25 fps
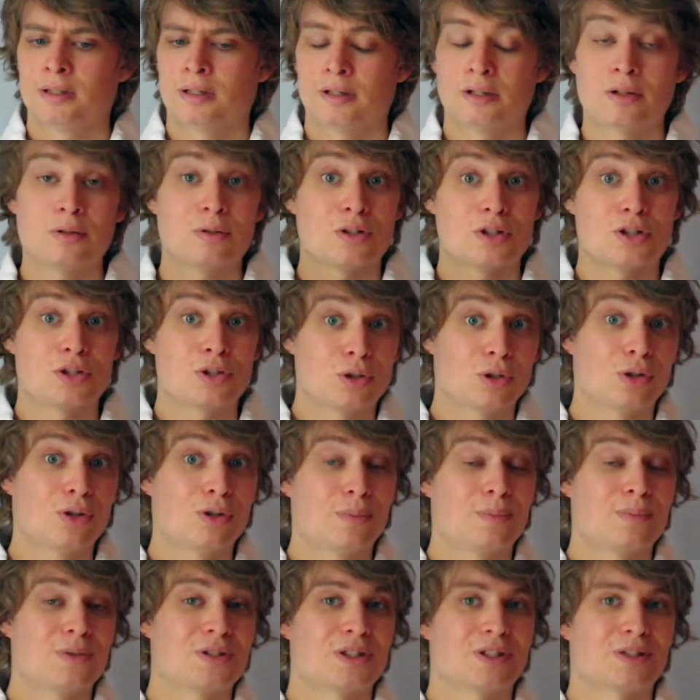Oh, the
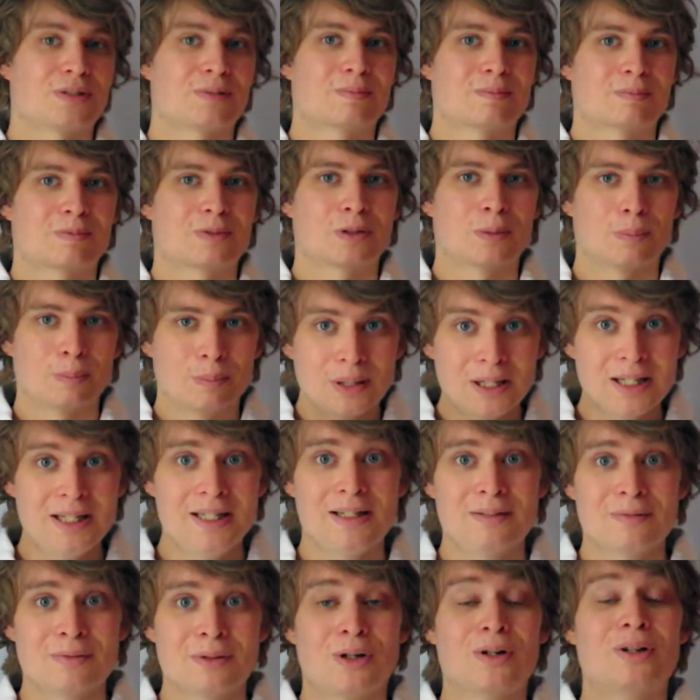Storms.
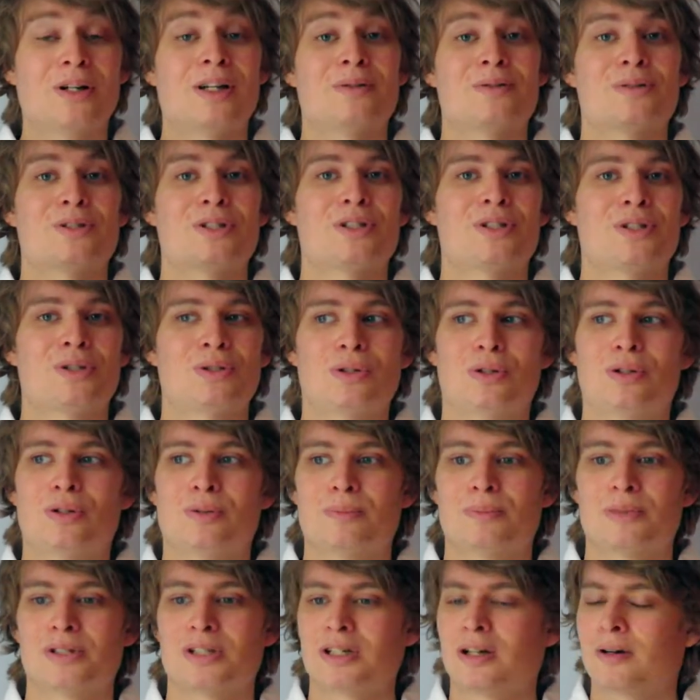Completely wrong, it was the
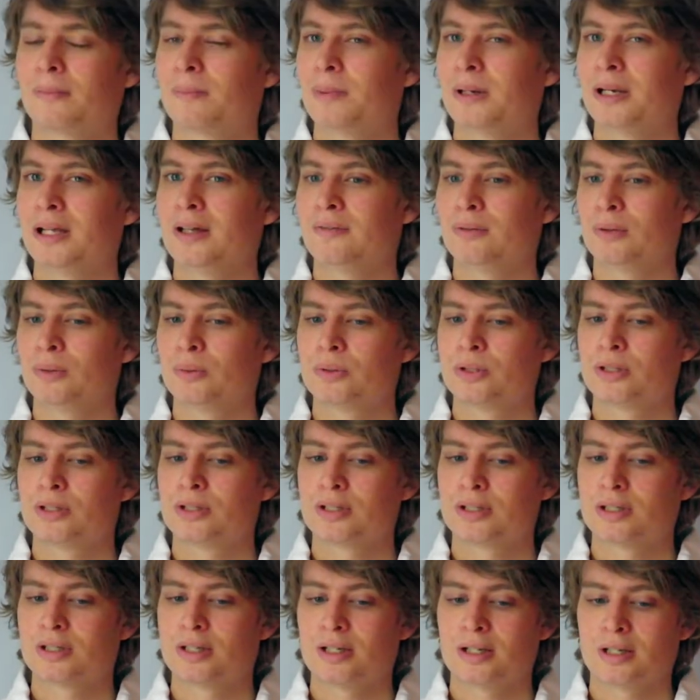Storms. I believe it
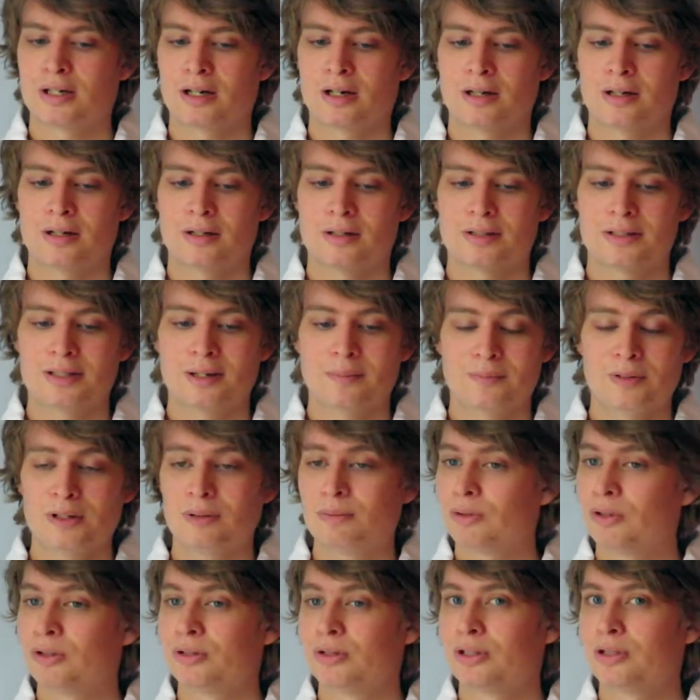was the, something
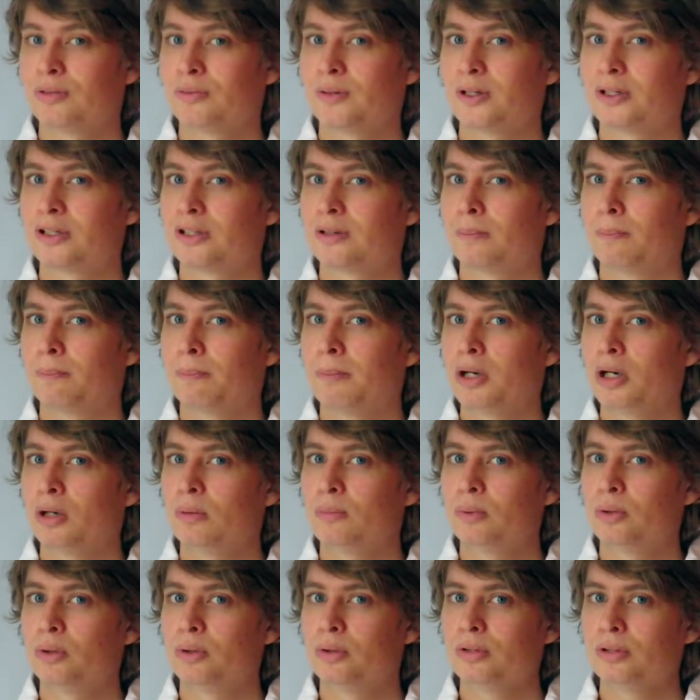Roosters versus
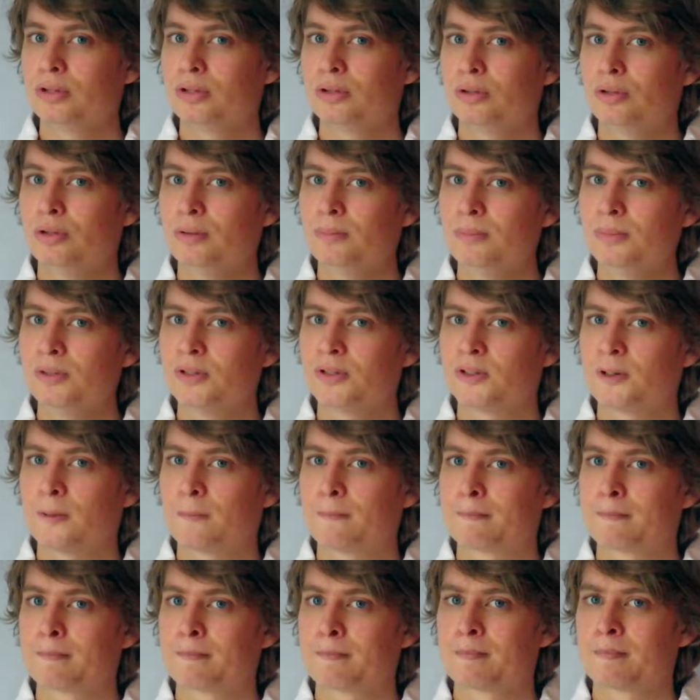Melbourne Storms
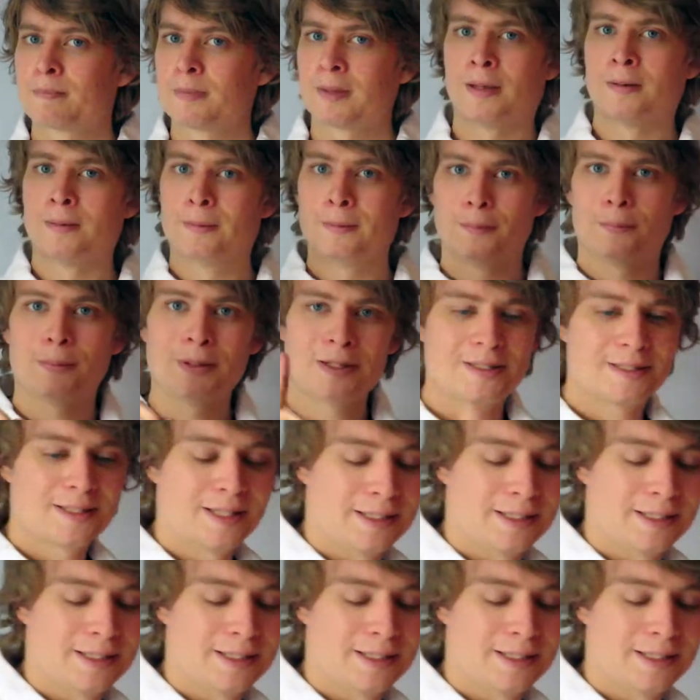one